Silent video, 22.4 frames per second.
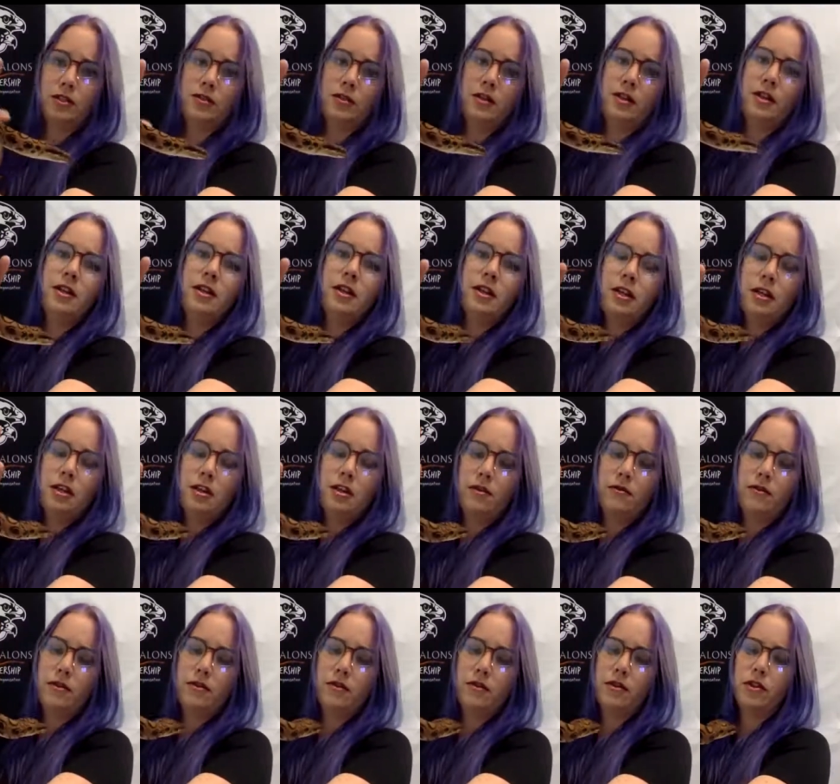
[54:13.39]
So that I don't know
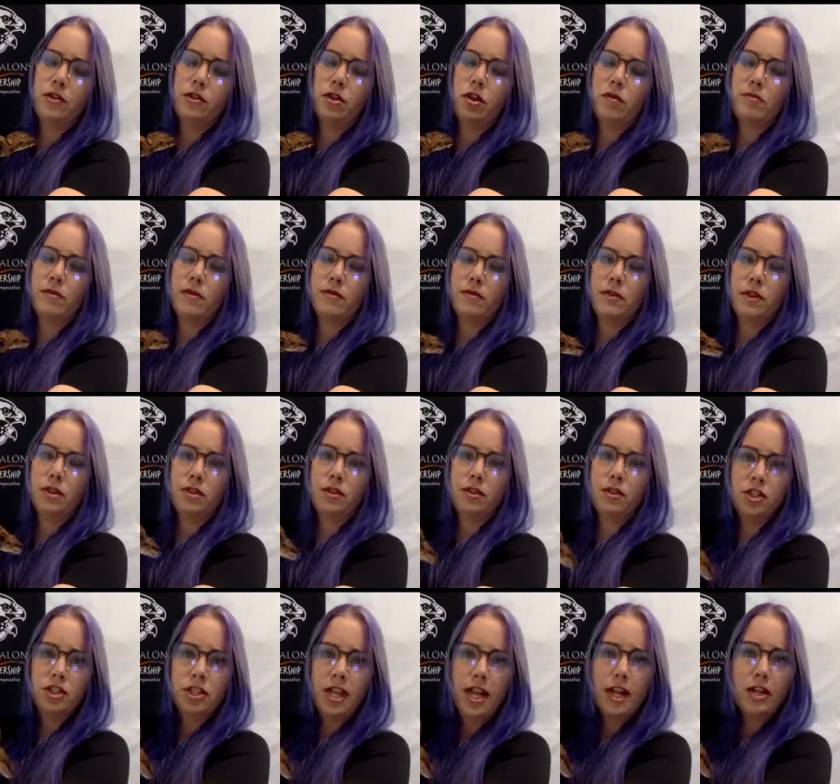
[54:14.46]
if you've heard the term of the
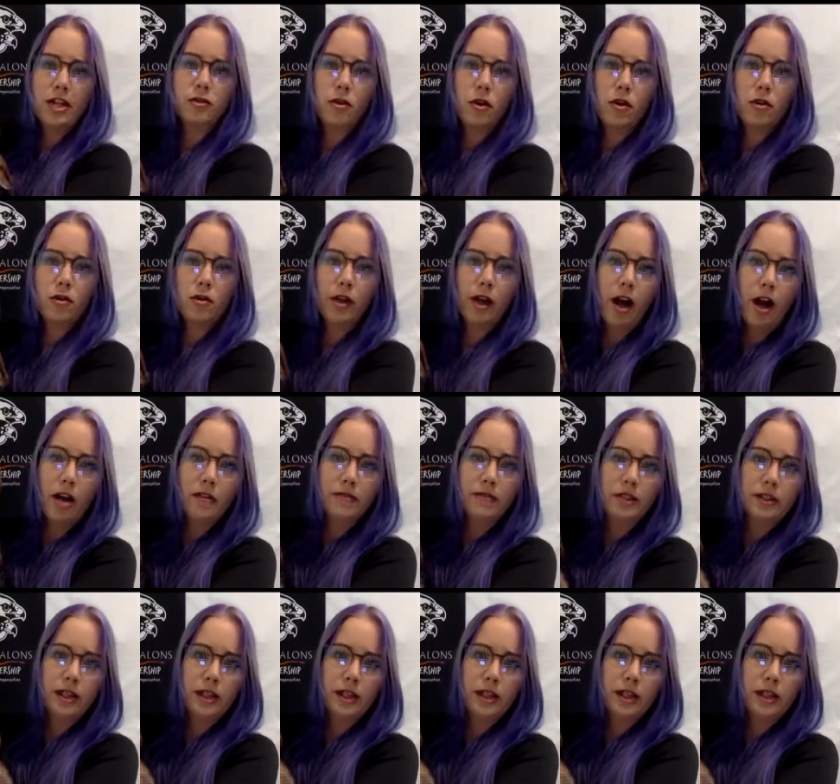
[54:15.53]
shade-grown coffee.